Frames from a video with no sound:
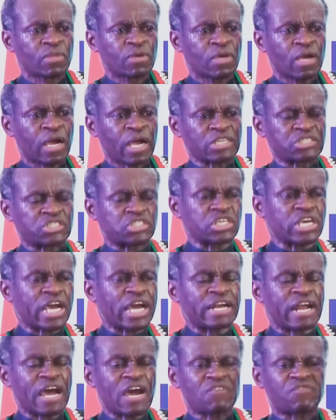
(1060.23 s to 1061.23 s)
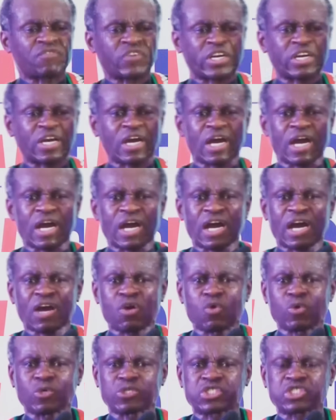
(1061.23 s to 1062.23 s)
I see an Africa
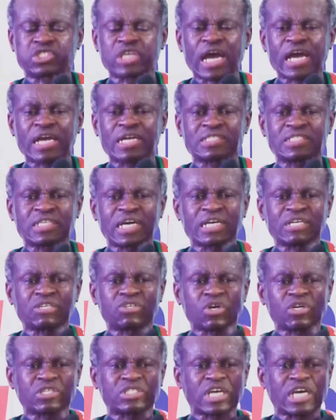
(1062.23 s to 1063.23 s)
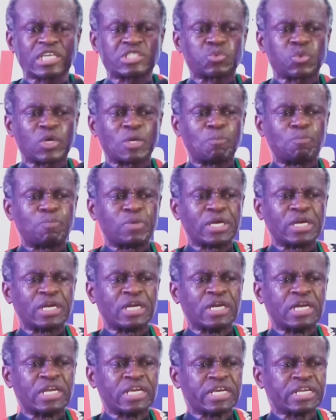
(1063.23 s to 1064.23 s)
whose sons and daughters will be
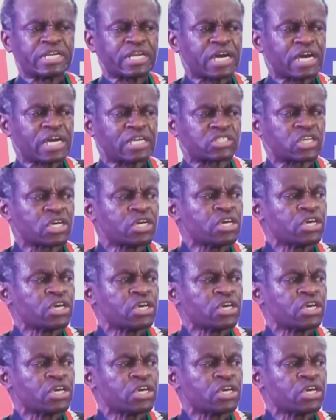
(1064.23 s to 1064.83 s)
leaders